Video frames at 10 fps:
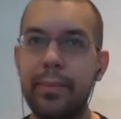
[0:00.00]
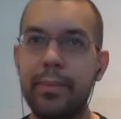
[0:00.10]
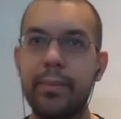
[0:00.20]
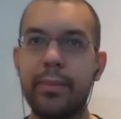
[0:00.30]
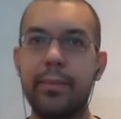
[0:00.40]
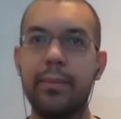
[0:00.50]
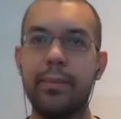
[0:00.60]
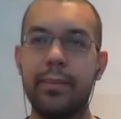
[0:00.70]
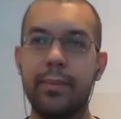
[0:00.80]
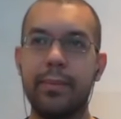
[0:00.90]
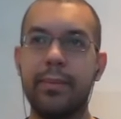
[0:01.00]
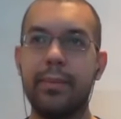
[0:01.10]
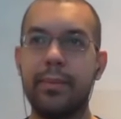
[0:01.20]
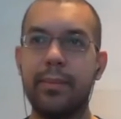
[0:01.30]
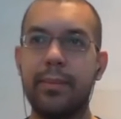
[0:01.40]

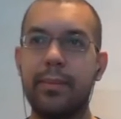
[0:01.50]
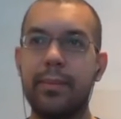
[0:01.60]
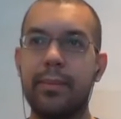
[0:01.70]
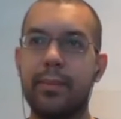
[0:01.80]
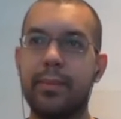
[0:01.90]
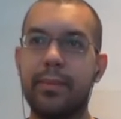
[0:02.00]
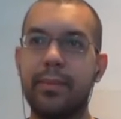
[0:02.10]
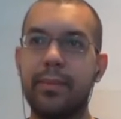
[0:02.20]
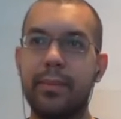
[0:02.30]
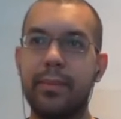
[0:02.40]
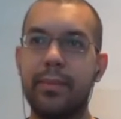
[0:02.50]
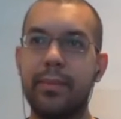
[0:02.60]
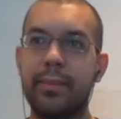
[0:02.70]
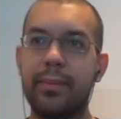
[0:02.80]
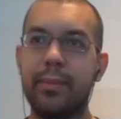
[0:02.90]

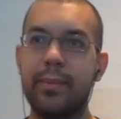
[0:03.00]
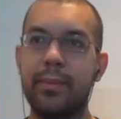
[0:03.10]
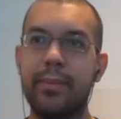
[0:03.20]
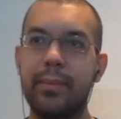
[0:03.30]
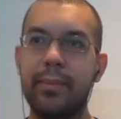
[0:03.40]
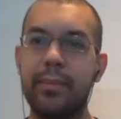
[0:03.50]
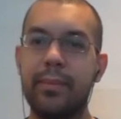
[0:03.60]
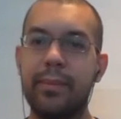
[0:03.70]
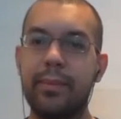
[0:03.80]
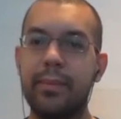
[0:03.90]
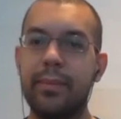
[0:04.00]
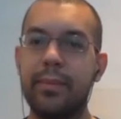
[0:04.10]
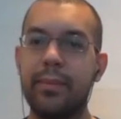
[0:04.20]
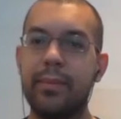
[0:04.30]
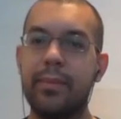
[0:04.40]

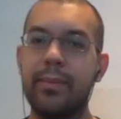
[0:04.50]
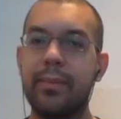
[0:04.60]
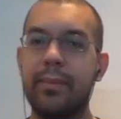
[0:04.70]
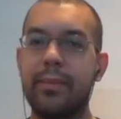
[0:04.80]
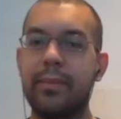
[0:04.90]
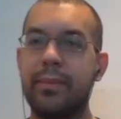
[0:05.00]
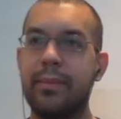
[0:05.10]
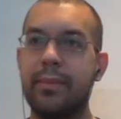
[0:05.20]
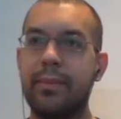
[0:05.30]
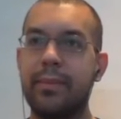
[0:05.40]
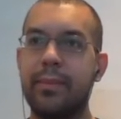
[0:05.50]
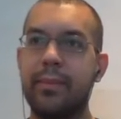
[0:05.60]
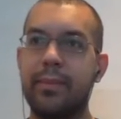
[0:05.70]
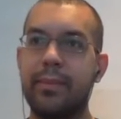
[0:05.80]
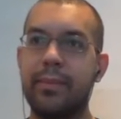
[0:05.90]

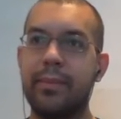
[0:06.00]
[no speech]